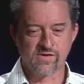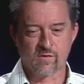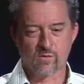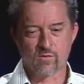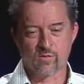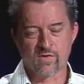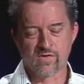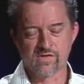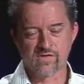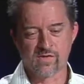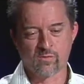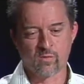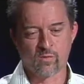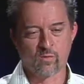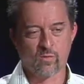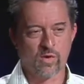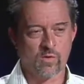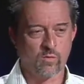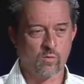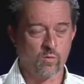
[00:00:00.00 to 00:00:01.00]
There were ones that
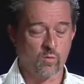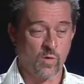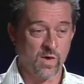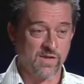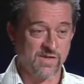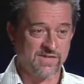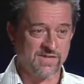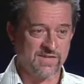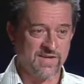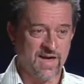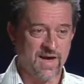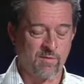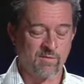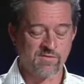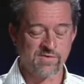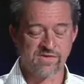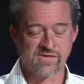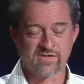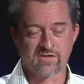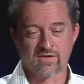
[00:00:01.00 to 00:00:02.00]
were well
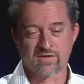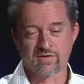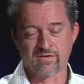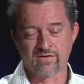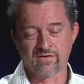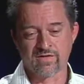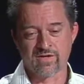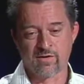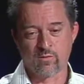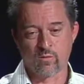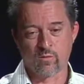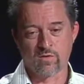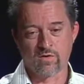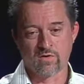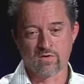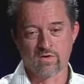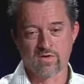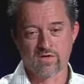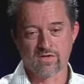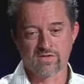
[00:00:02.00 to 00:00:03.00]
established and others that
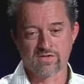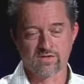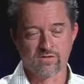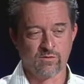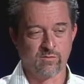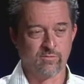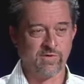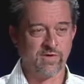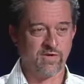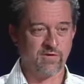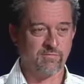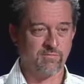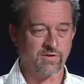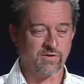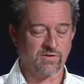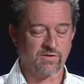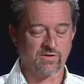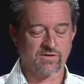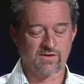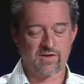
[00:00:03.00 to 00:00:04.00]
were still being
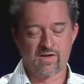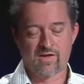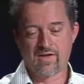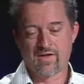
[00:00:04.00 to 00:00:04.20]
built.